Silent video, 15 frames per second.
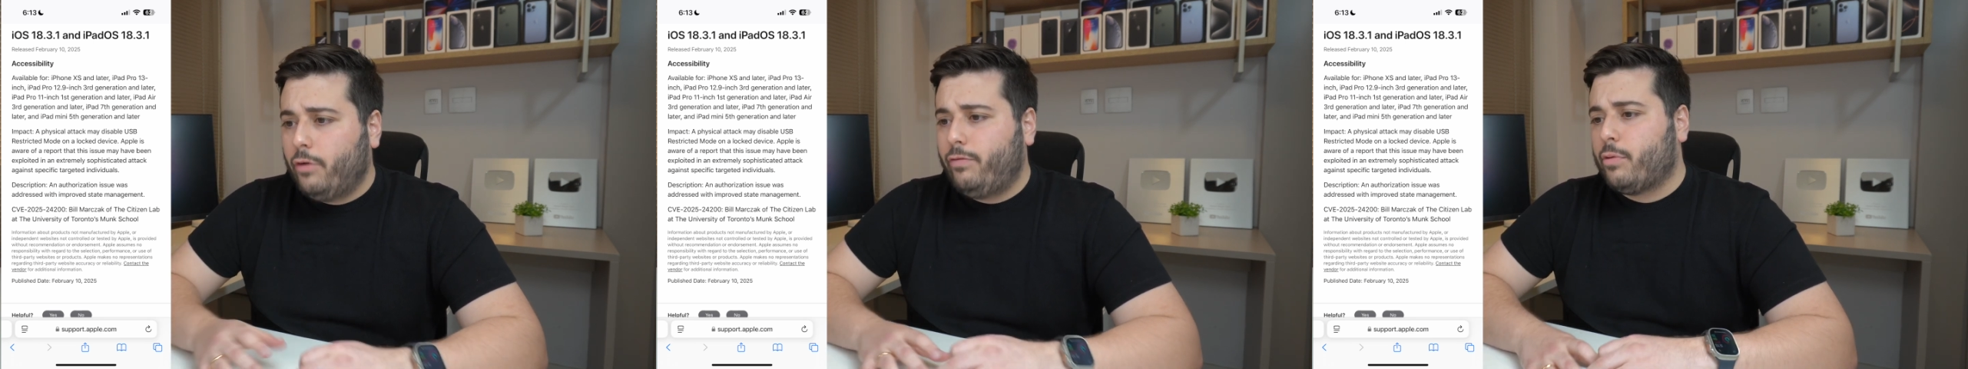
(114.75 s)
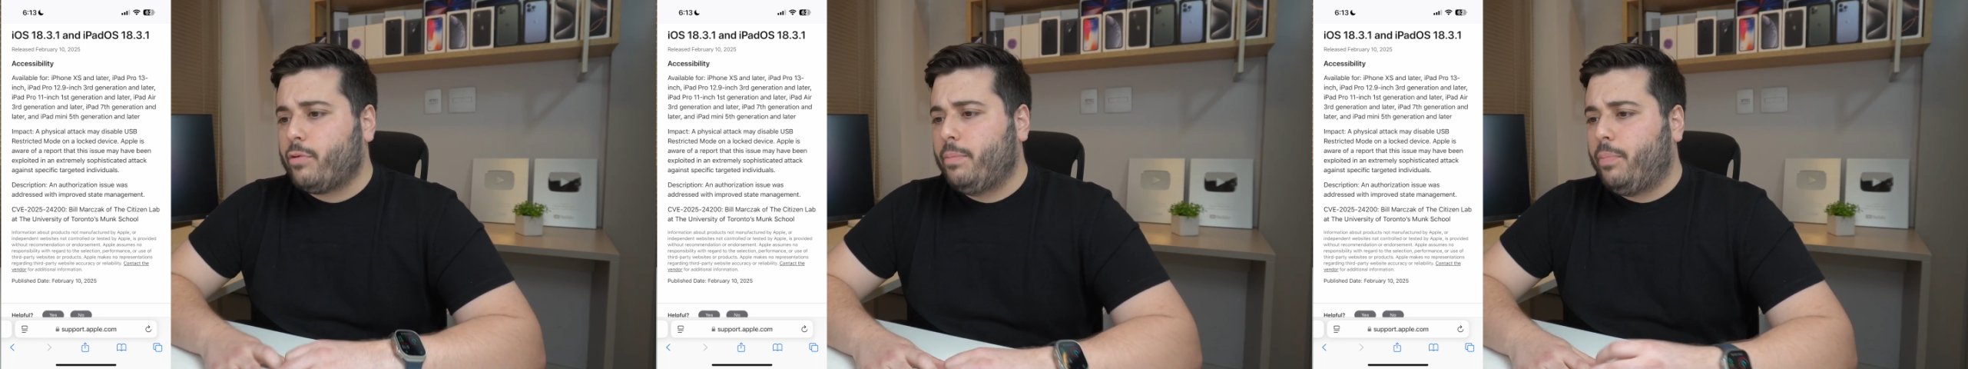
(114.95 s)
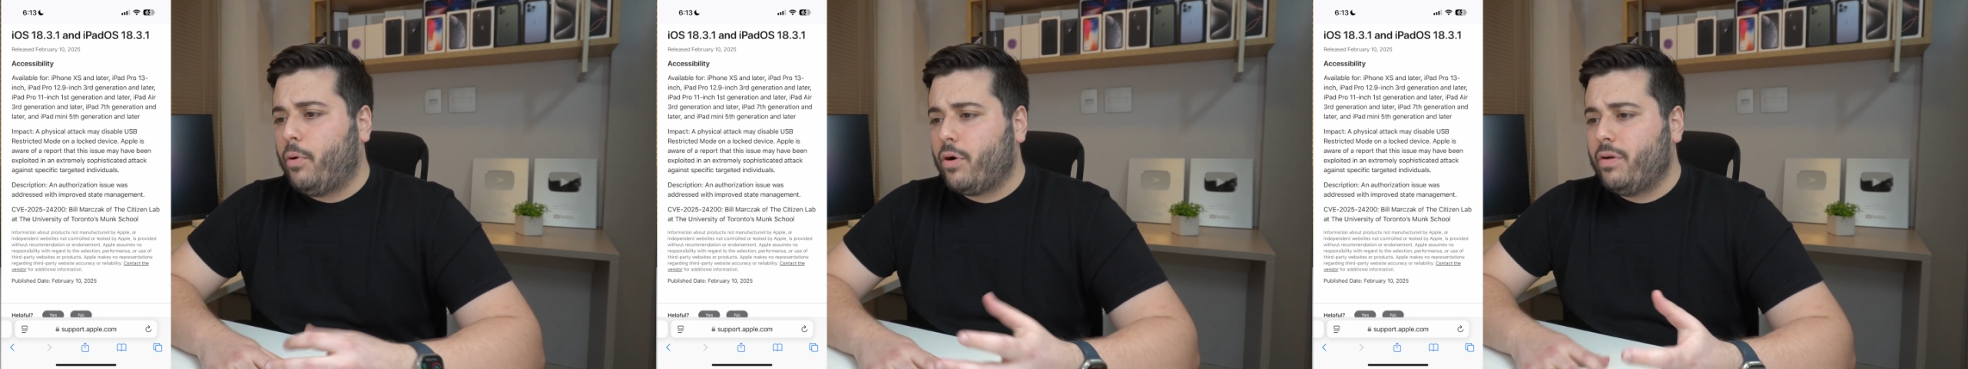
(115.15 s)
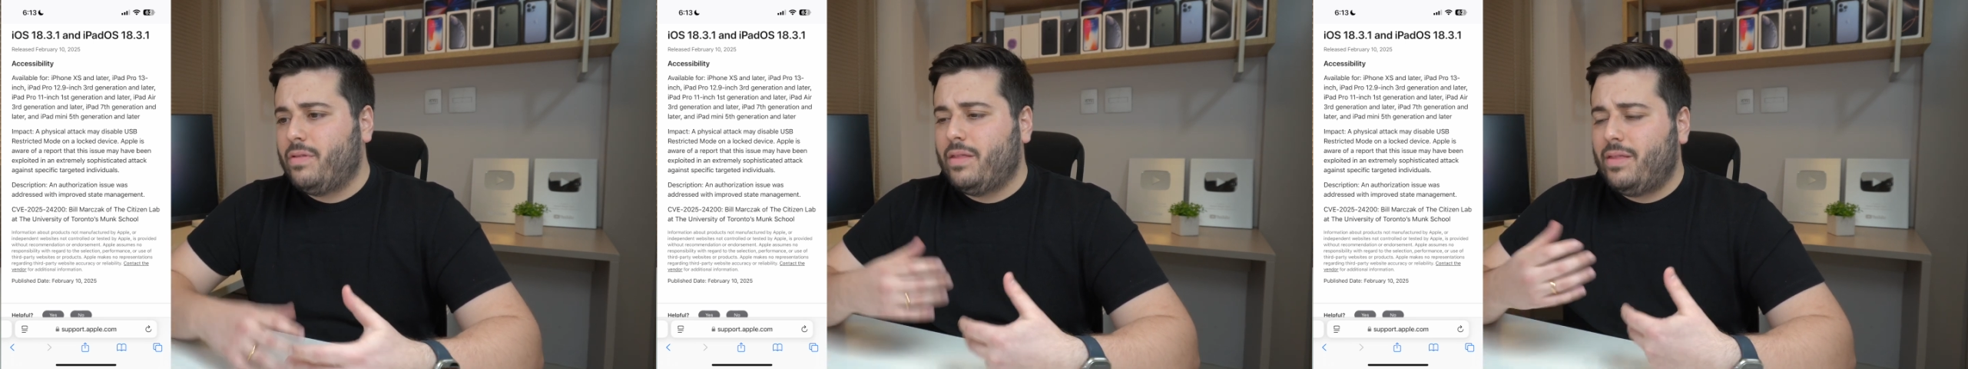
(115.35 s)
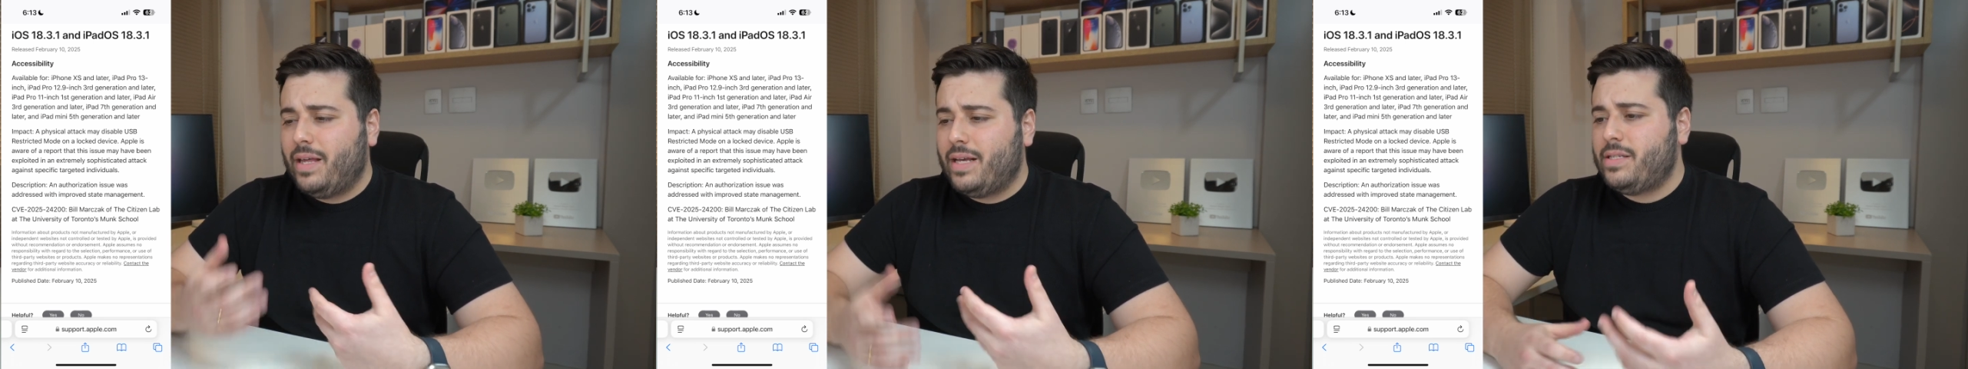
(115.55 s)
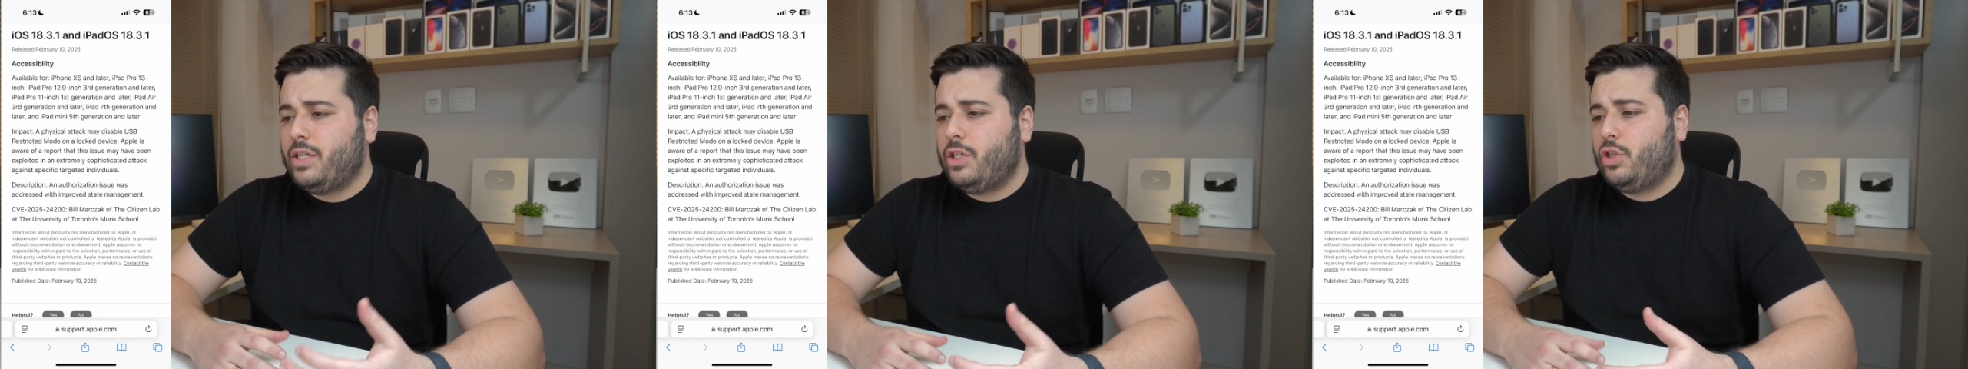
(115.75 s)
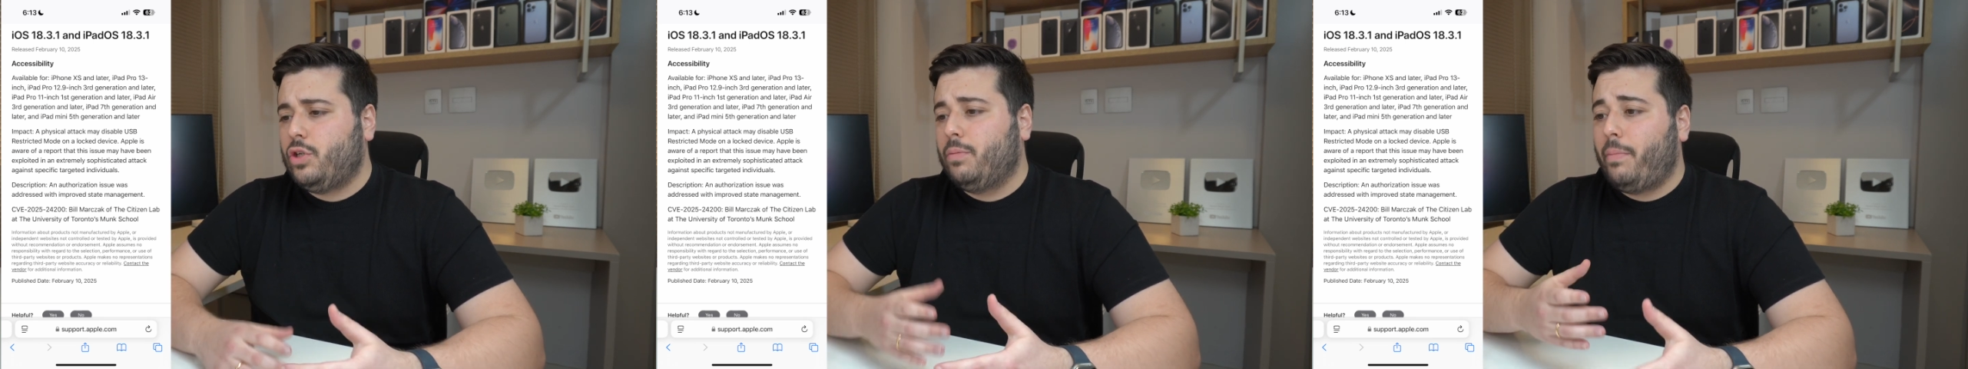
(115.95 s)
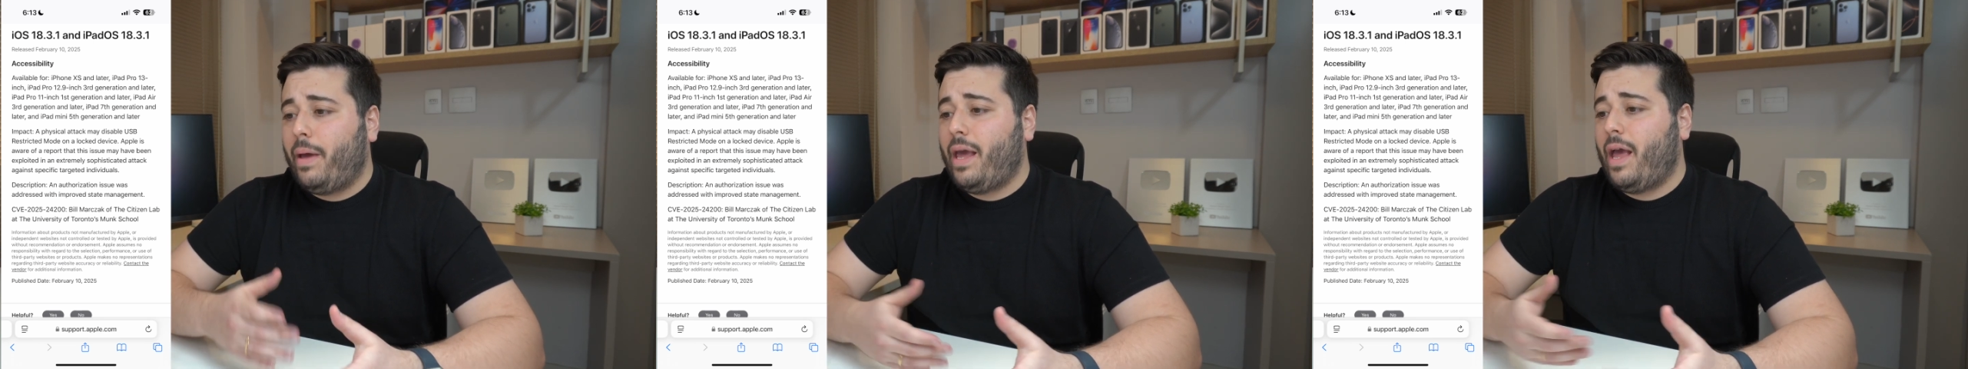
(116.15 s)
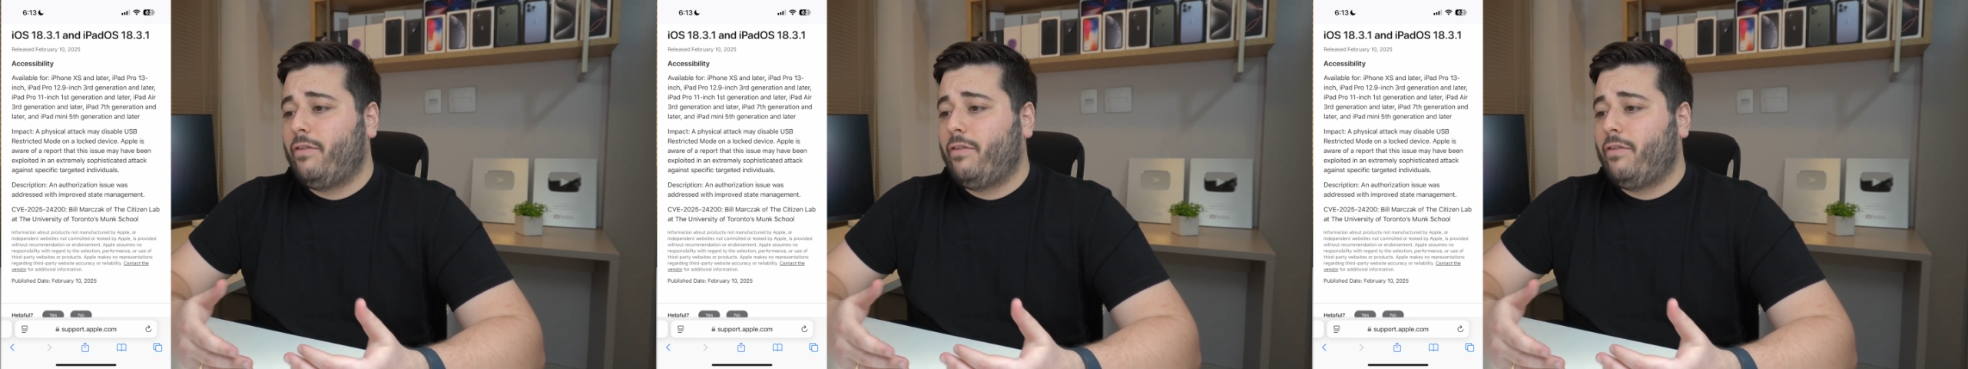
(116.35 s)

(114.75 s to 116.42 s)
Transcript: of a report that this issue may